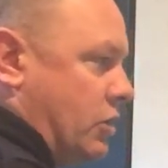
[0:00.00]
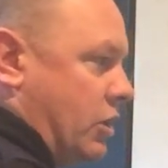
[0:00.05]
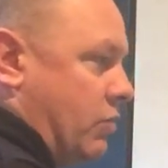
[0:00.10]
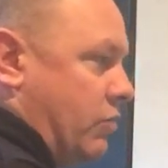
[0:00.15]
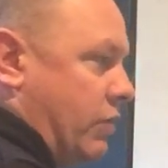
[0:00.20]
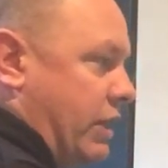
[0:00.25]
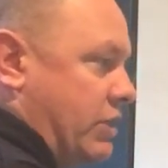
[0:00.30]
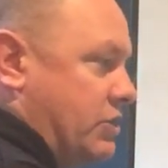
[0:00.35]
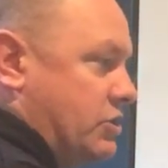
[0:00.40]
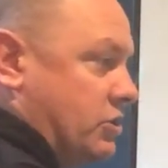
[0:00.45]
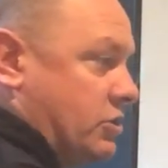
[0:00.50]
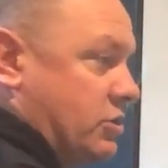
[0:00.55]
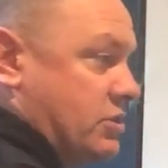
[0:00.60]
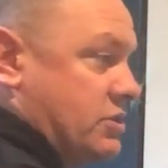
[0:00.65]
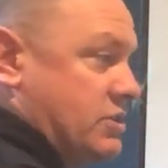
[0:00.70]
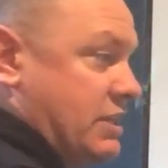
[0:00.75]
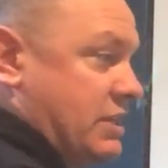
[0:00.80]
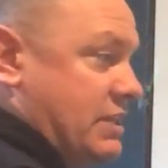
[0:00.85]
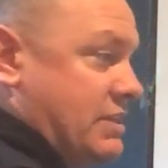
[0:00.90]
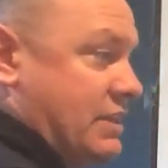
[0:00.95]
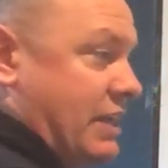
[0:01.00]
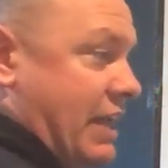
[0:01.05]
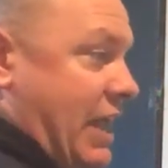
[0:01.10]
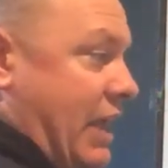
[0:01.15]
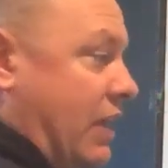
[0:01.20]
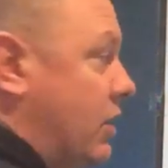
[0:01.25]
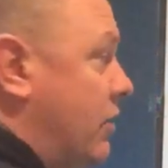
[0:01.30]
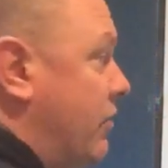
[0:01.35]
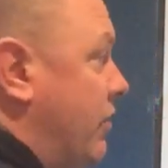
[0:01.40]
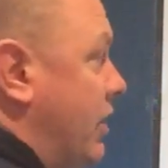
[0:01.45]
Rachel sees an
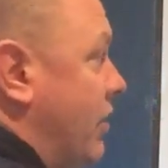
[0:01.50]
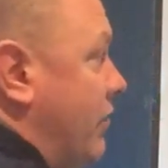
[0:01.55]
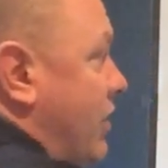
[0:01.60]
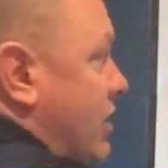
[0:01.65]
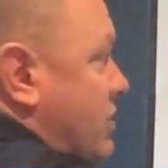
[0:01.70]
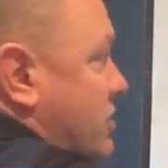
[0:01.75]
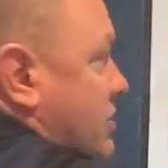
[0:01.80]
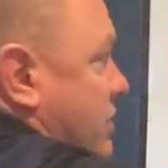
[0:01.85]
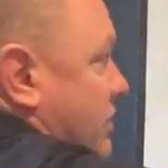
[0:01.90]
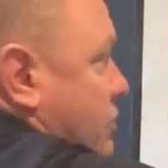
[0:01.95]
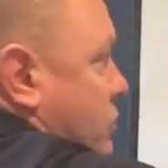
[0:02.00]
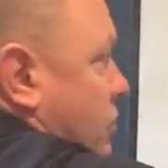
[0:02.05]
angle of elevation of